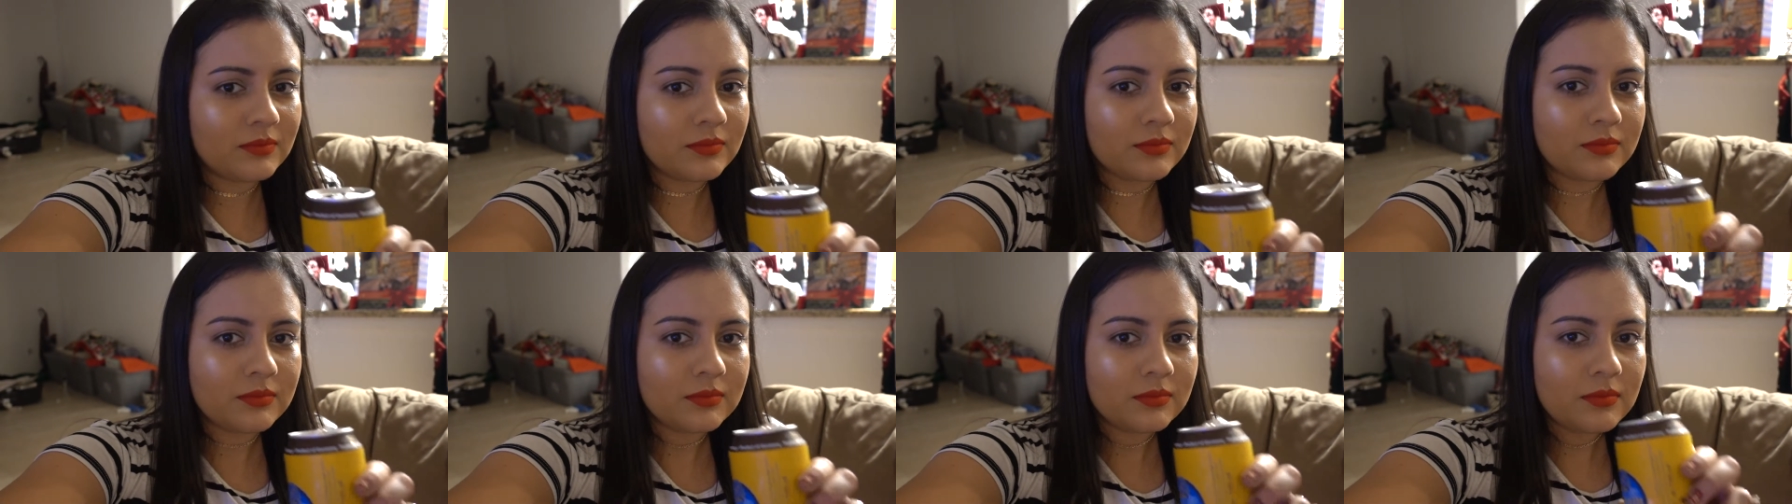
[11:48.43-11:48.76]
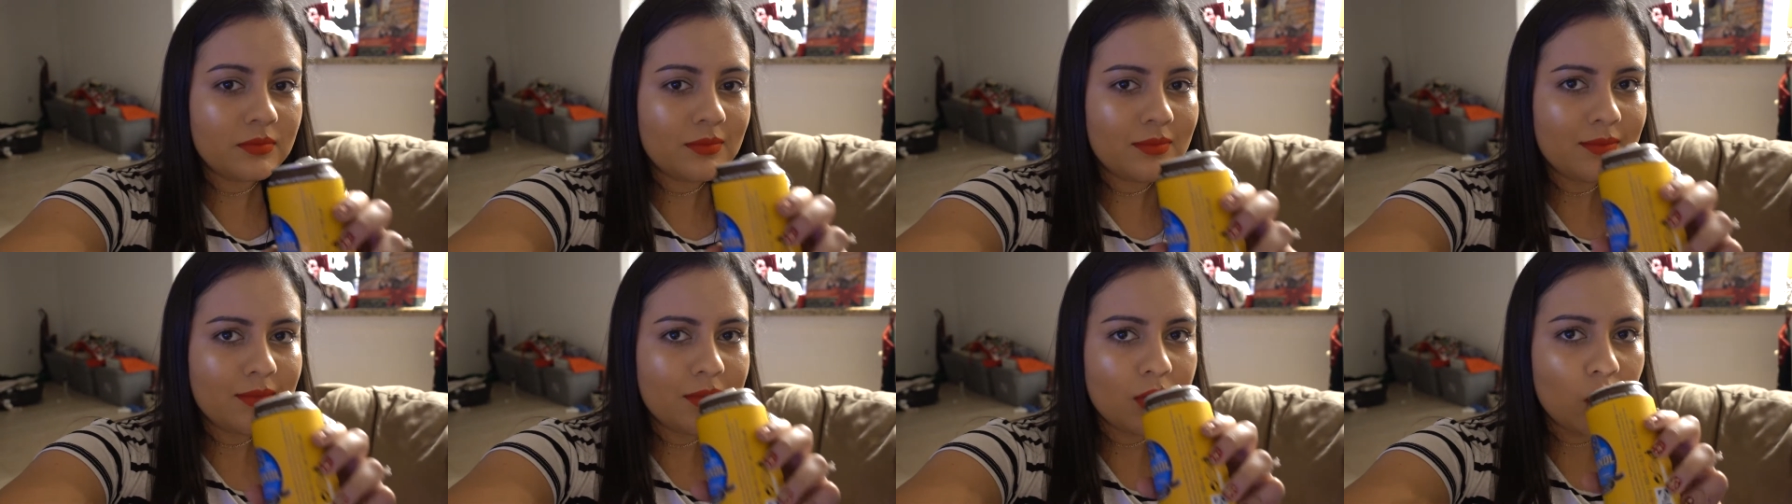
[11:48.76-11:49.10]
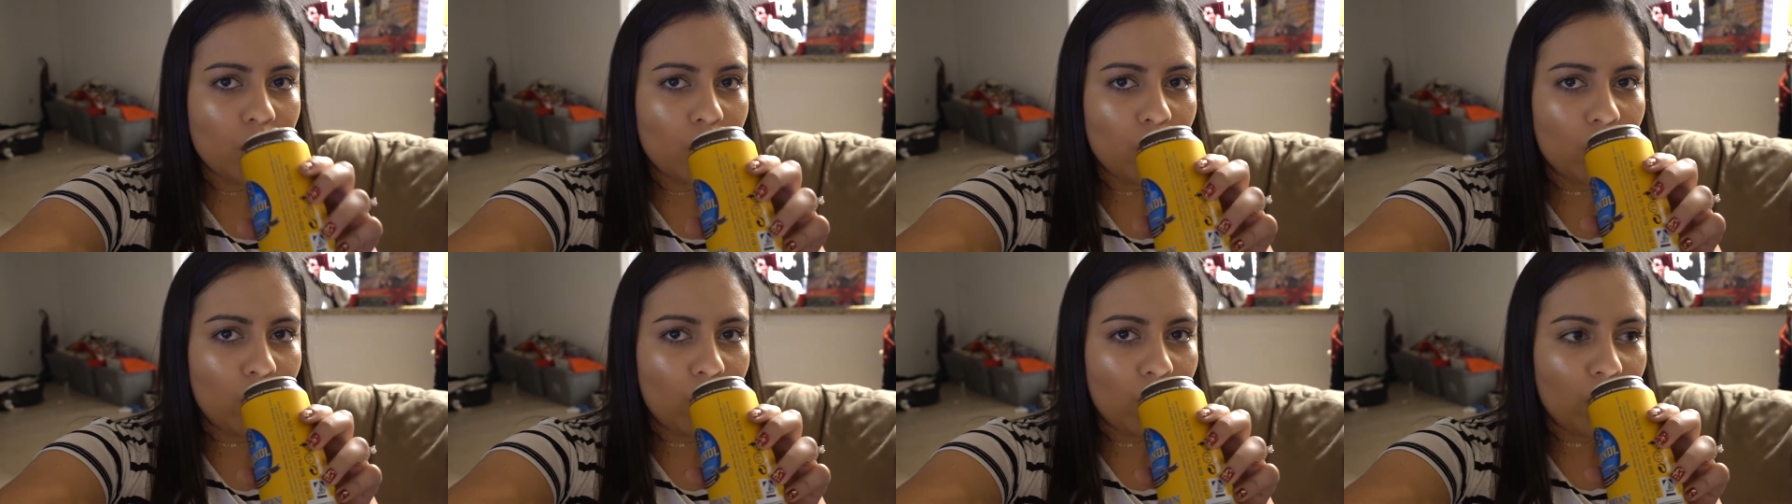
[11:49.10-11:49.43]
it
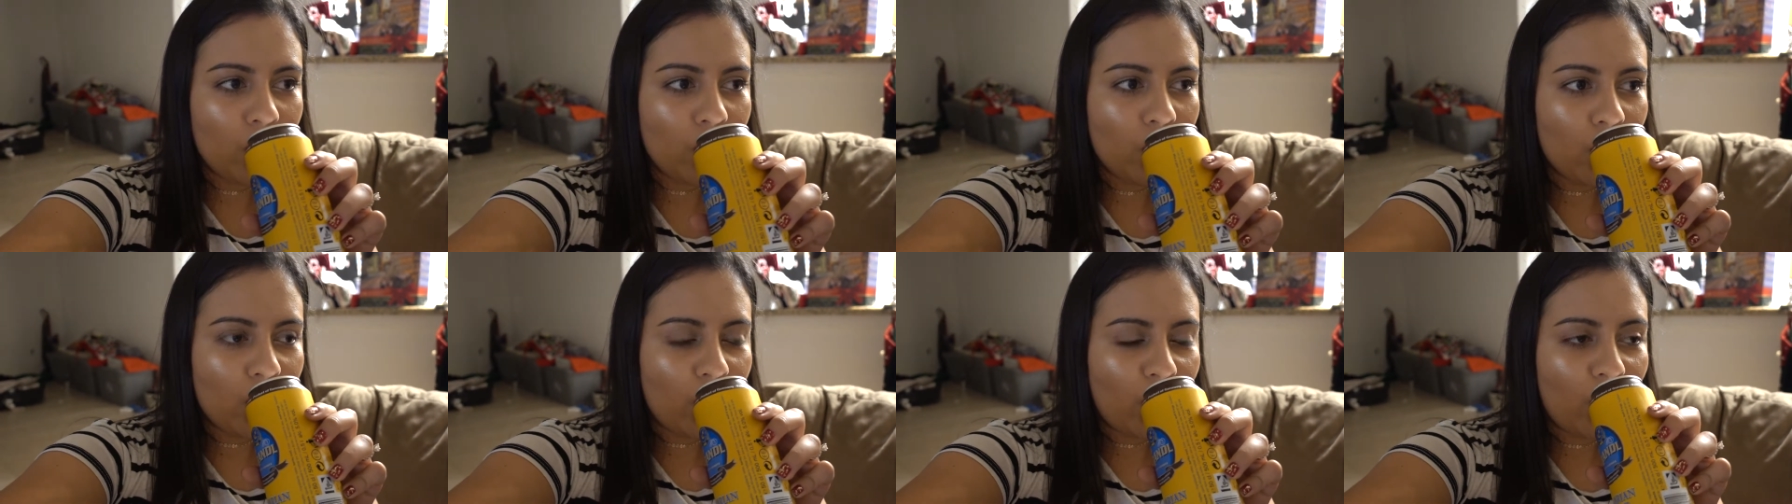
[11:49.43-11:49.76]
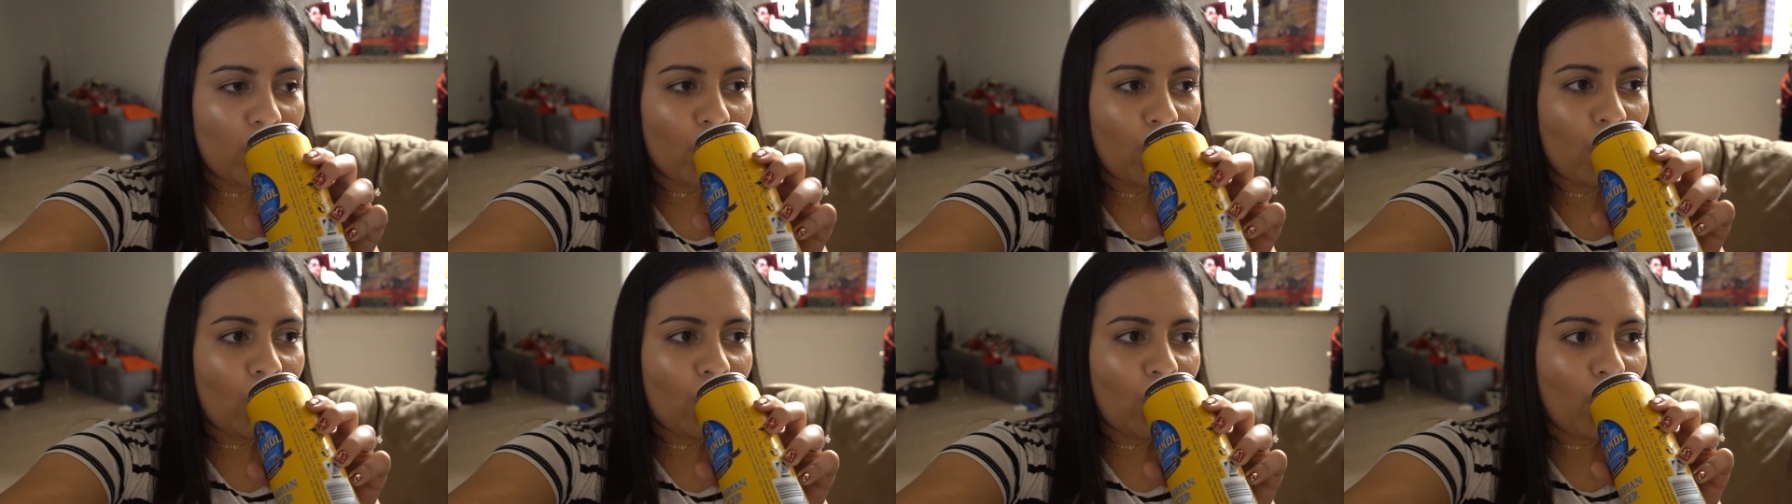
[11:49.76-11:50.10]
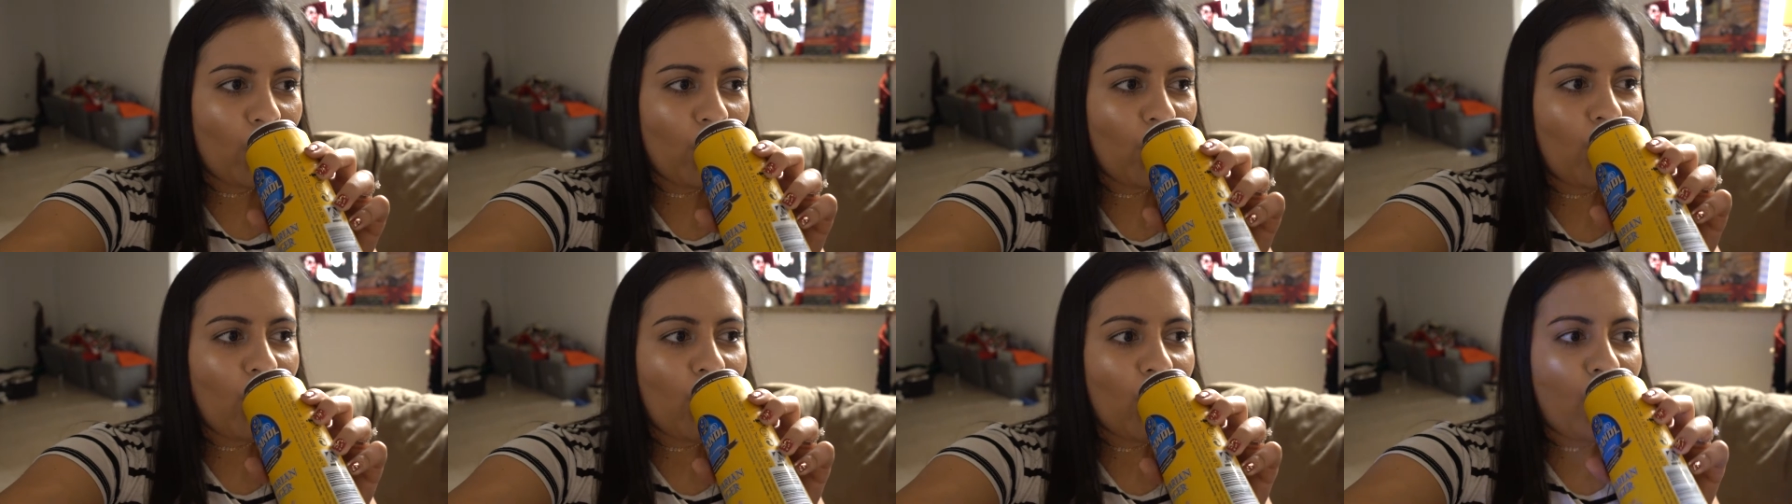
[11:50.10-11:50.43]
aguila, a little
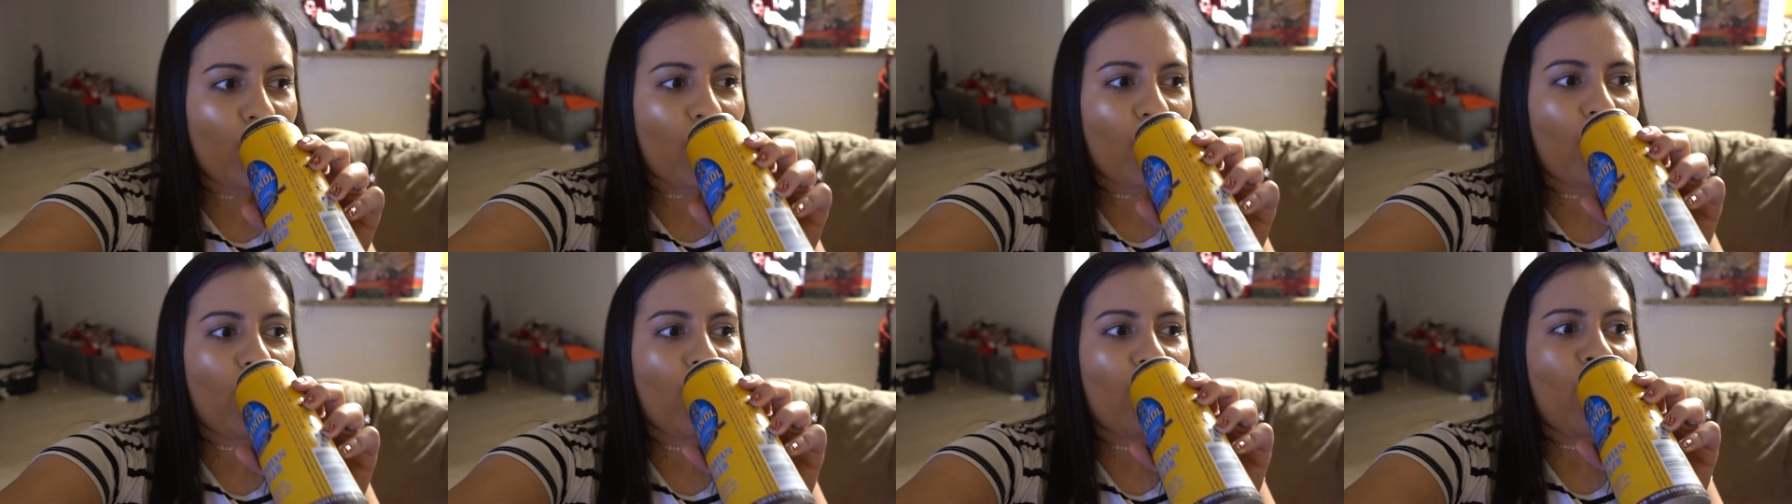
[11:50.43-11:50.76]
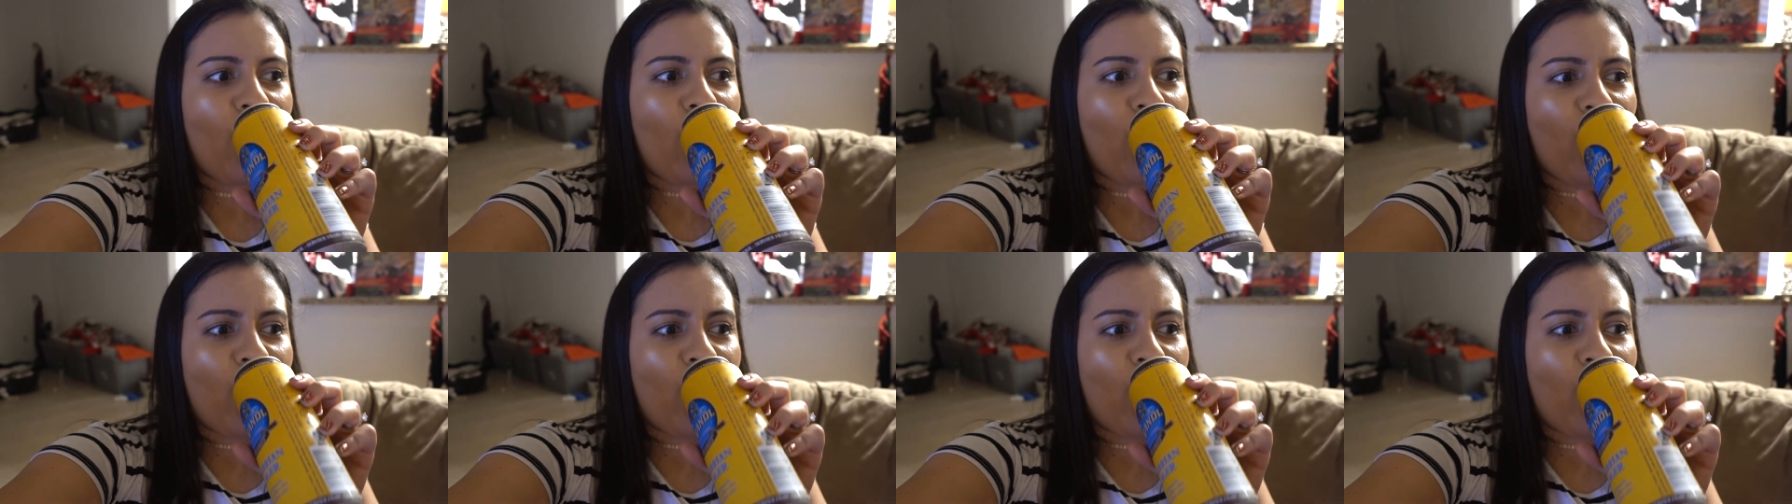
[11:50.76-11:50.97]
more